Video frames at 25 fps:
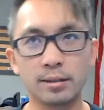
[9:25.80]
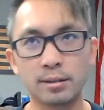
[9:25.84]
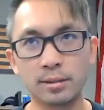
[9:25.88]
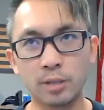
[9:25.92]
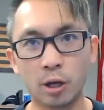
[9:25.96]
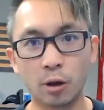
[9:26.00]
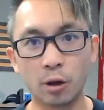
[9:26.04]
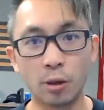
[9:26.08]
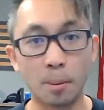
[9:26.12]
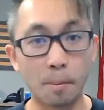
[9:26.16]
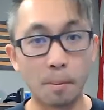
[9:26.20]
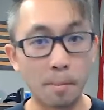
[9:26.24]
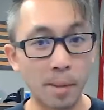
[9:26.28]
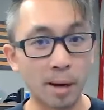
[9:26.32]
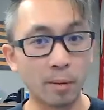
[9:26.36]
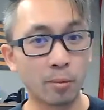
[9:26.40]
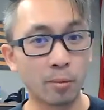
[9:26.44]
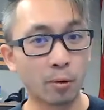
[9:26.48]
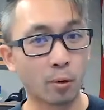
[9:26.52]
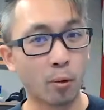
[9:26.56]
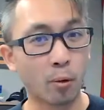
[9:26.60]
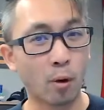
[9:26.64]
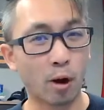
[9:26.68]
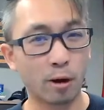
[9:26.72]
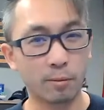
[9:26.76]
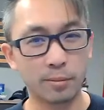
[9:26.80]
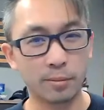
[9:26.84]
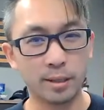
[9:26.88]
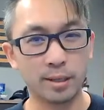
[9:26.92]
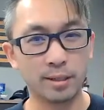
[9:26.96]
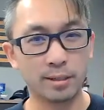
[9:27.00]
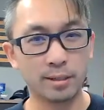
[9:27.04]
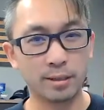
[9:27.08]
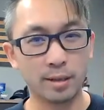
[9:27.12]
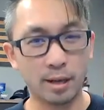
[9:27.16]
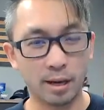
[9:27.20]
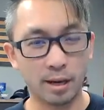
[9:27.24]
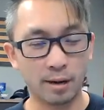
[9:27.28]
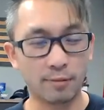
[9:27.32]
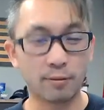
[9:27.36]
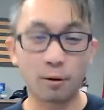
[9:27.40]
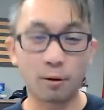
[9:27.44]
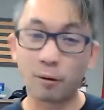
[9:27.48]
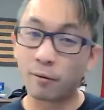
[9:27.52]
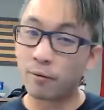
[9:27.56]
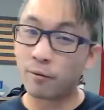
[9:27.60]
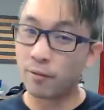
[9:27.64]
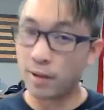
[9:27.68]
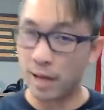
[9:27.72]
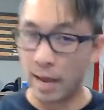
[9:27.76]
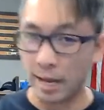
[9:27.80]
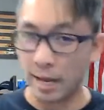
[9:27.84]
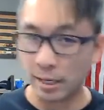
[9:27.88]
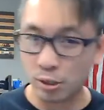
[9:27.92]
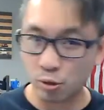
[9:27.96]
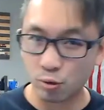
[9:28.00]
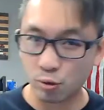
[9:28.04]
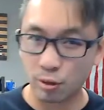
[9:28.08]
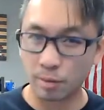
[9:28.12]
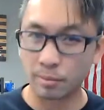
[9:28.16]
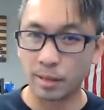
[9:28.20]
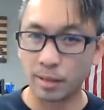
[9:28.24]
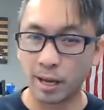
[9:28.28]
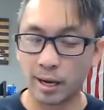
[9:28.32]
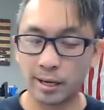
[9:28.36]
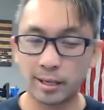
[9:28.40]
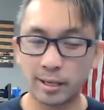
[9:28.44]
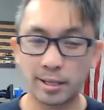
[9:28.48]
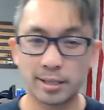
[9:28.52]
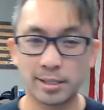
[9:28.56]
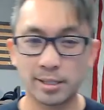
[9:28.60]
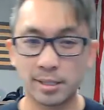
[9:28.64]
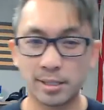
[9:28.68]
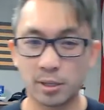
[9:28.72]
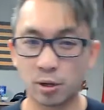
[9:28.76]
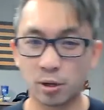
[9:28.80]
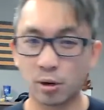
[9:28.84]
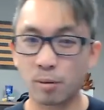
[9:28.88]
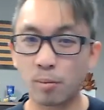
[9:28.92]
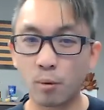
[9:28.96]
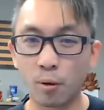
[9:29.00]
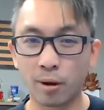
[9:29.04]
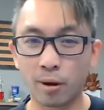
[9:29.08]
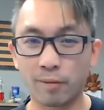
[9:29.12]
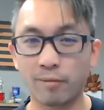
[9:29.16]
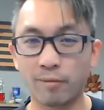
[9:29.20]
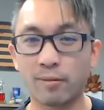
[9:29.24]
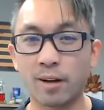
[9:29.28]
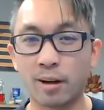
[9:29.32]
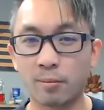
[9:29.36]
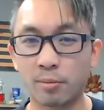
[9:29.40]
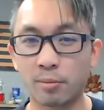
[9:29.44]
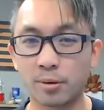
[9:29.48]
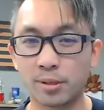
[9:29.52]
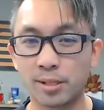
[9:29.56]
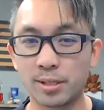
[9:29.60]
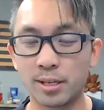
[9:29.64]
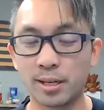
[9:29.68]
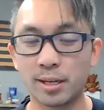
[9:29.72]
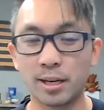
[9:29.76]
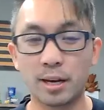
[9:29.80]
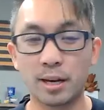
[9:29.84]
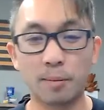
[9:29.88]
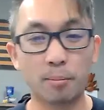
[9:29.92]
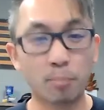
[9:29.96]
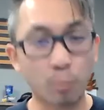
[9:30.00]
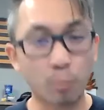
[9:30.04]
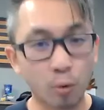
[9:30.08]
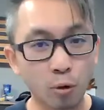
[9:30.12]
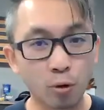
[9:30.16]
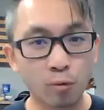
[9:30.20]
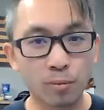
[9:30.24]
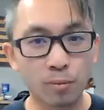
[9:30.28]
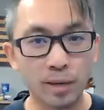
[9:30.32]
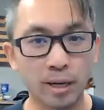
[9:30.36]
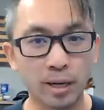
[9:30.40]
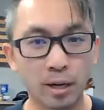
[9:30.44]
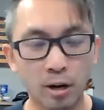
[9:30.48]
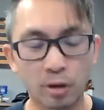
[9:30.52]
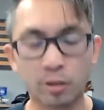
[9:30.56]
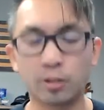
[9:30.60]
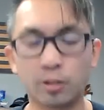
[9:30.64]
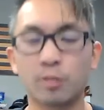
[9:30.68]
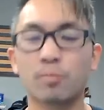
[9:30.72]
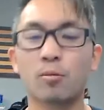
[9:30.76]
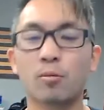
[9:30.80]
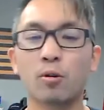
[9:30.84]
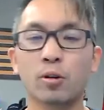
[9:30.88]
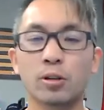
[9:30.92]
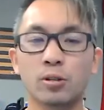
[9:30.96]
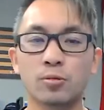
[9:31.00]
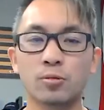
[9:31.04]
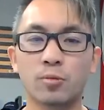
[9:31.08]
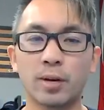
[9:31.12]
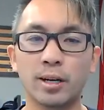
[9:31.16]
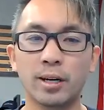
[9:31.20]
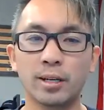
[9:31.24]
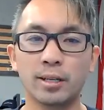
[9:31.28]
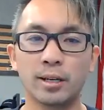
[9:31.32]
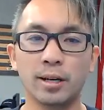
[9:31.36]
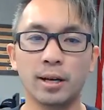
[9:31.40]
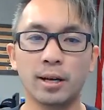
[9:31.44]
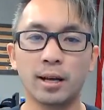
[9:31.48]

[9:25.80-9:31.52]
you know, the minimum requirement for VA streamline is 0.5% improvement on your mortgage rate.